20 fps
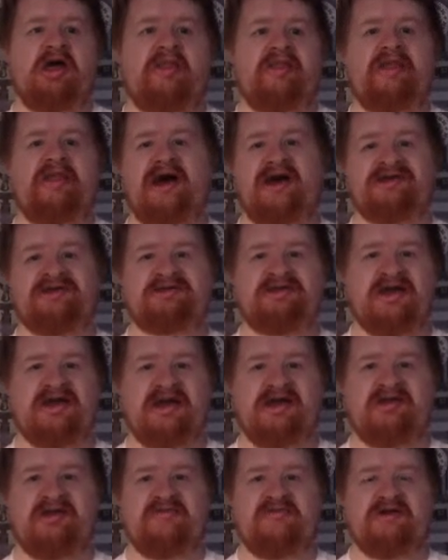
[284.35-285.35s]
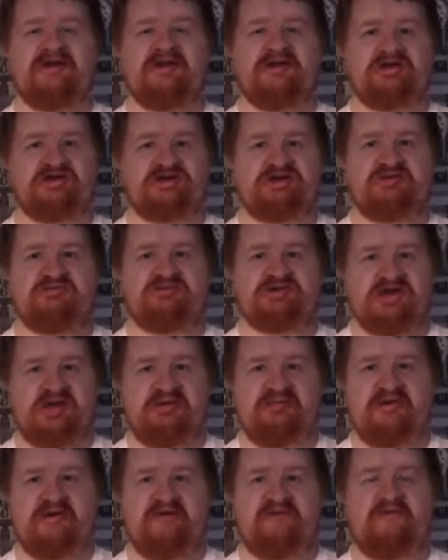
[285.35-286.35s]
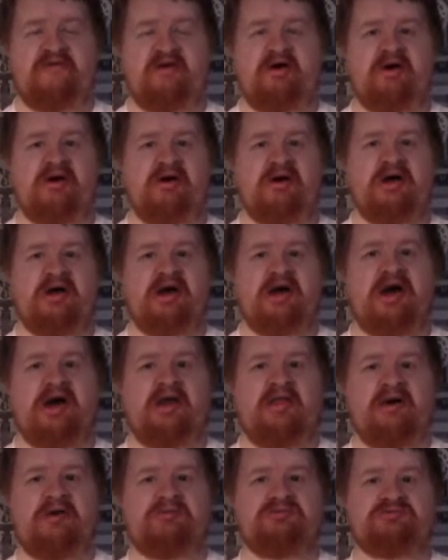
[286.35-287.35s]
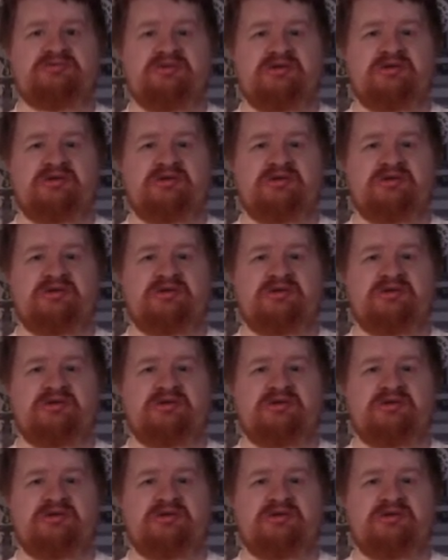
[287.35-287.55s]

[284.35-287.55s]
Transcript: That's the kind of thing that she was aiming for. And that was